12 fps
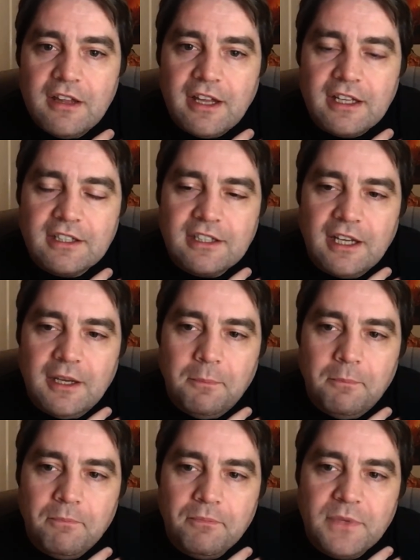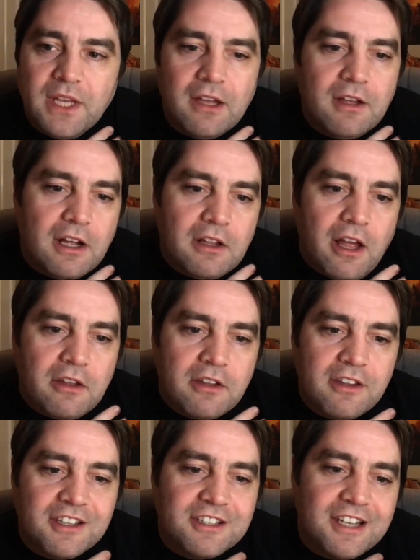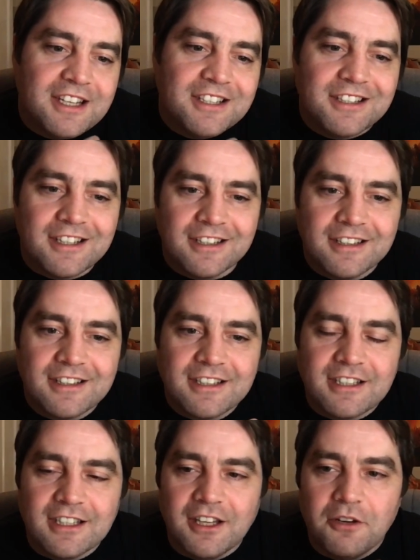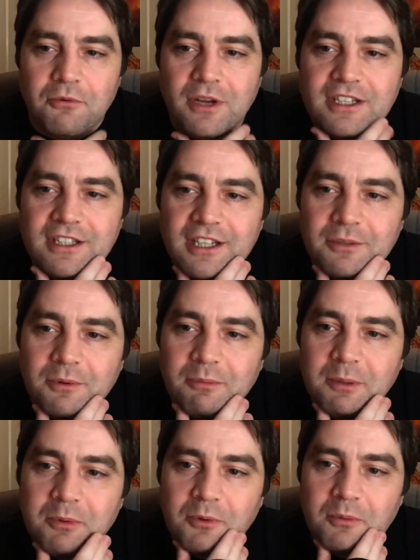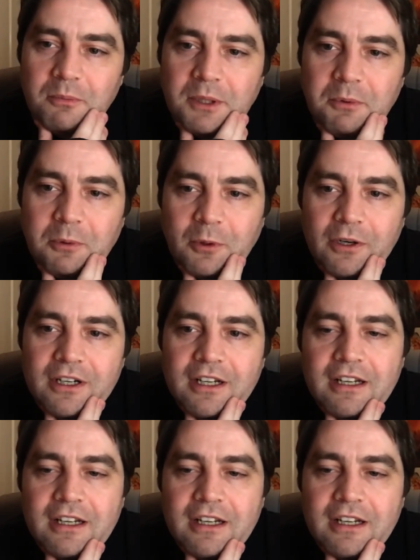that's it's nice to see that it resonated with people and people were